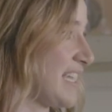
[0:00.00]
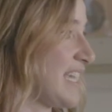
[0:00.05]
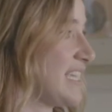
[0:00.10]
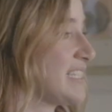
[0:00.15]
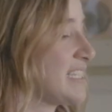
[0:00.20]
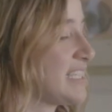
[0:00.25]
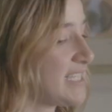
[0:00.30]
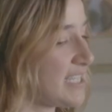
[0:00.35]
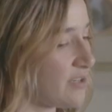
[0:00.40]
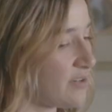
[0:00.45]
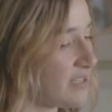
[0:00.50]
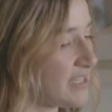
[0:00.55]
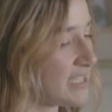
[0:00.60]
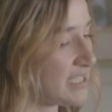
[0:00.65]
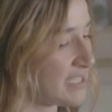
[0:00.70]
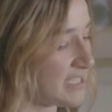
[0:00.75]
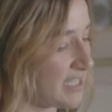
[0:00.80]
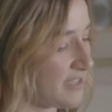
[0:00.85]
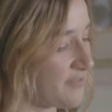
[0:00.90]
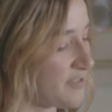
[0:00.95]
and consider
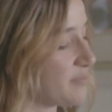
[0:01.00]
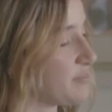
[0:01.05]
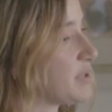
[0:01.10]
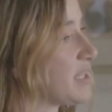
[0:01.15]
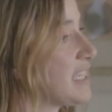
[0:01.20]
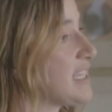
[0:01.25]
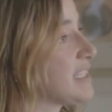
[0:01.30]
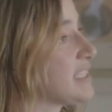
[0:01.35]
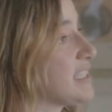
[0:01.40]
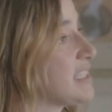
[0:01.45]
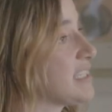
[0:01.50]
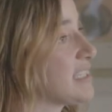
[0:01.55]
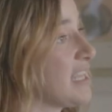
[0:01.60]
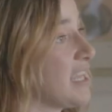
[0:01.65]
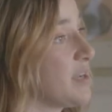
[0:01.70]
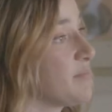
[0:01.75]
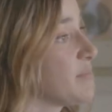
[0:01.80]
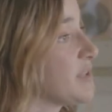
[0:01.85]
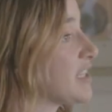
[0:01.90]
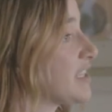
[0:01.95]
these different places
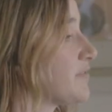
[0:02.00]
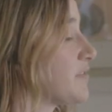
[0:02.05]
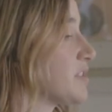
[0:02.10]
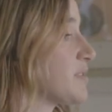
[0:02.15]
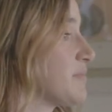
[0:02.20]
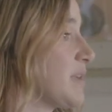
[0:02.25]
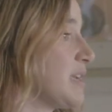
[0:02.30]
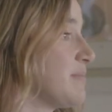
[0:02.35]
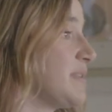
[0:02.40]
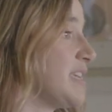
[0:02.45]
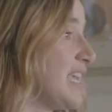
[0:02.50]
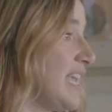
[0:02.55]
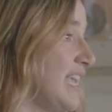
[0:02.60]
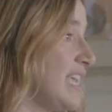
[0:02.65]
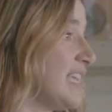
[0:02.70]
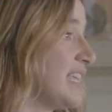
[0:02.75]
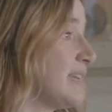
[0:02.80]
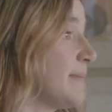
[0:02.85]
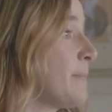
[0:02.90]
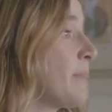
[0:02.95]
that unbelievers may be
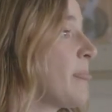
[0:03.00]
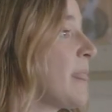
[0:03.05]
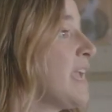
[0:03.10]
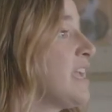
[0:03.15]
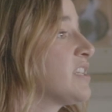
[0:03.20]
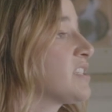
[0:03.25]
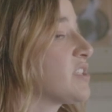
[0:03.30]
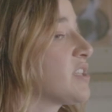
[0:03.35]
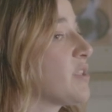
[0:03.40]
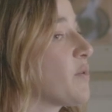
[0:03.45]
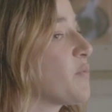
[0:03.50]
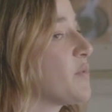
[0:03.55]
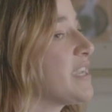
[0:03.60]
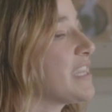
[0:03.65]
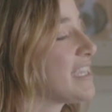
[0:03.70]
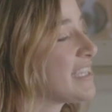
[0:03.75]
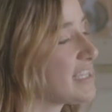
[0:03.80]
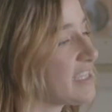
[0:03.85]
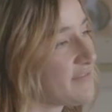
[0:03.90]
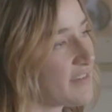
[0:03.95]
in so that
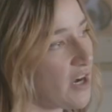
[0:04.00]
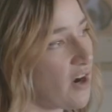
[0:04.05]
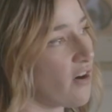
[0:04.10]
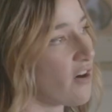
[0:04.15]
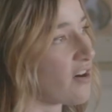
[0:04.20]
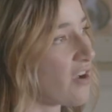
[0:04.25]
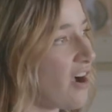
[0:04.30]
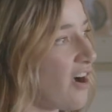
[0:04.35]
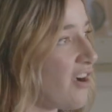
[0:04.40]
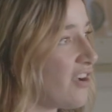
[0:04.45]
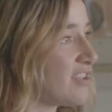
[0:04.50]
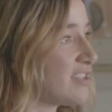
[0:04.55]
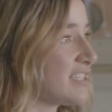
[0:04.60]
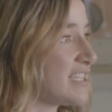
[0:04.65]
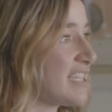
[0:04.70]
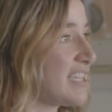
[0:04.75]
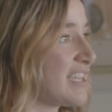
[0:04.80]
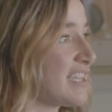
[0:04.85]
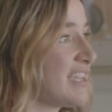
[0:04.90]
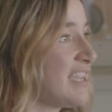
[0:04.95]
we can live out our
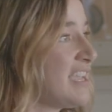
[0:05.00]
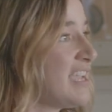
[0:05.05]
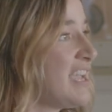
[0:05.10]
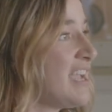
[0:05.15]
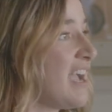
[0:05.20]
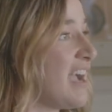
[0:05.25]
calling,